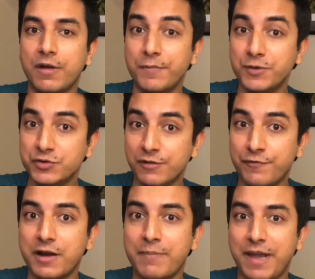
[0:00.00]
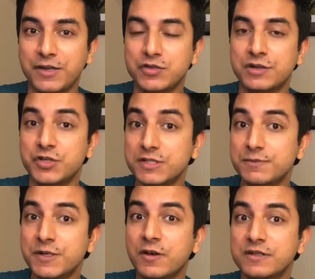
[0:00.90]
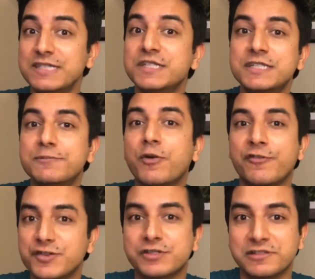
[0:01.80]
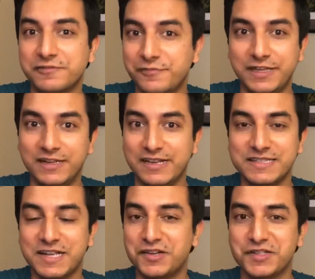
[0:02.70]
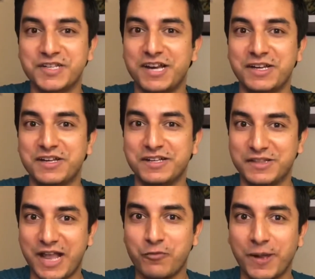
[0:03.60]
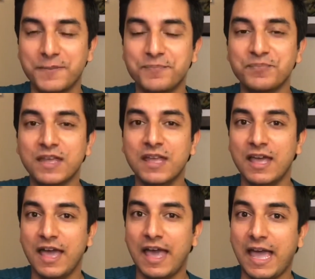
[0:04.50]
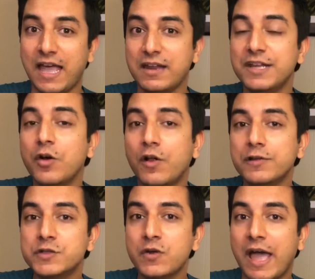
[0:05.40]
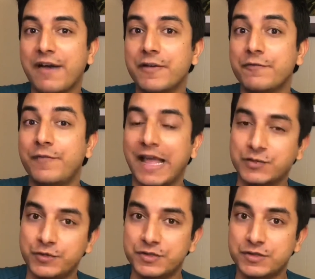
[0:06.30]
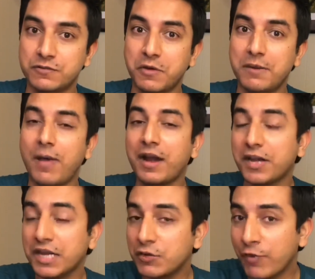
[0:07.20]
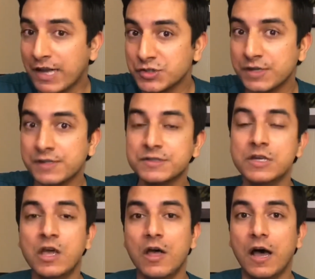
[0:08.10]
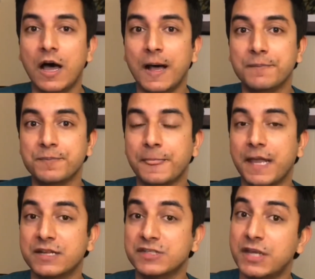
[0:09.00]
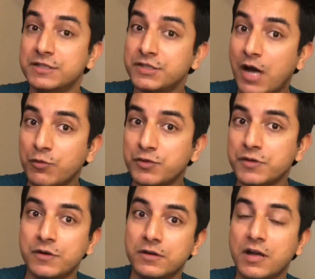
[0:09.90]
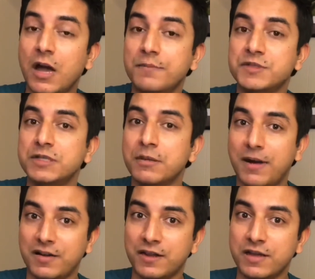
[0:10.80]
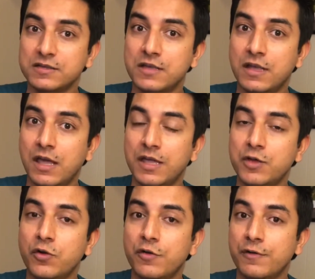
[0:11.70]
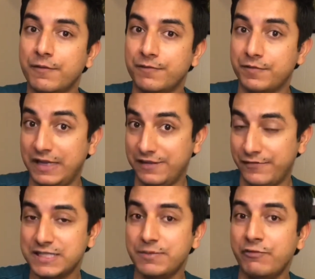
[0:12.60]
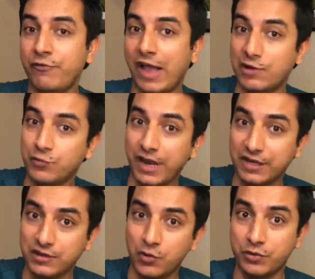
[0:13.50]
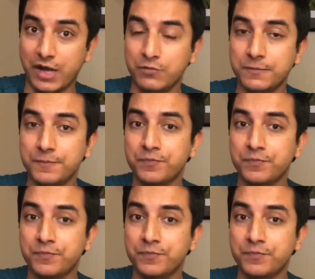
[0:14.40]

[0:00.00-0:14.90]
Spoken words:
a mutual fund manager, just because it's his professional fee, let's understand it in that way. And it also have a fluctuation when market crashes and sudden downturn comes in the market, your investment value can go down.